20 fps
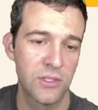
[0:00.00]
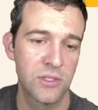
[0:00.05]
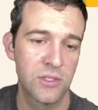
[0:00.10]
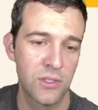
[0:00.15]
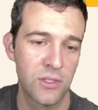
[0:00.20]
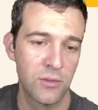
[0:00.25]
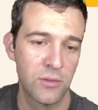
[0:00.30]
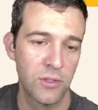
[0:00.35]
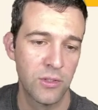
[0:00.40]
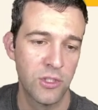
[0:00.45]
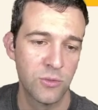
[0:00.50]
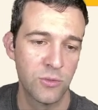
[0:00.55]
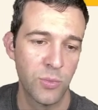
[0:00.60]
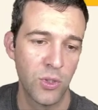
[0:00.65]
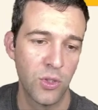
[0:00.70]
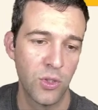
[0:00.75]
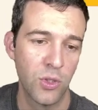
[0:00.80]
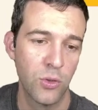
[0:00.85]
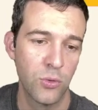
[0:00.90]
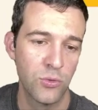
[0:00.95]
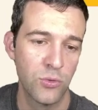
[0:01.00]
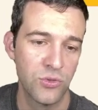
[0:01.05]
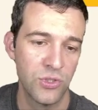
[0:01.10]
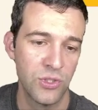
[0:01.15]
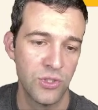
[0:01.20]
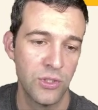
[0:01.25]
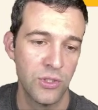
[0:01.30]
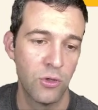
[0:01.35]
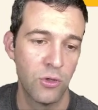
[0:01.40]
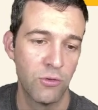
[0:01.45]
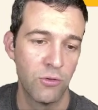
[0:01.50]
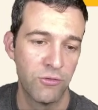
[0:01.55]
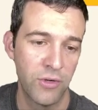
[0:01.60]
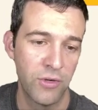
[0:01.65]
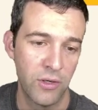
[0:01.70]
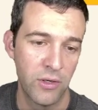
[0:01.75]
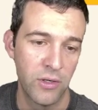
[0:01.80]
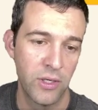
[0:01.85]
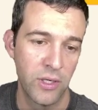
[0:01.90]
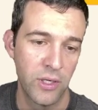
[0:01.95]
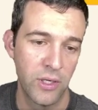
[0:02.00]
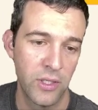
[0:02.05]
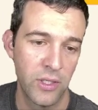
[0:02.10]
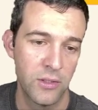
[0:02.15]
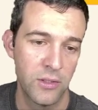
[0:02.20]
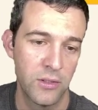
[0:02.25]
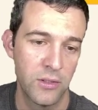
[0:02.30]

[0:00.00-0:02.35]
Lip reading: degrees below zero Fahrenheit.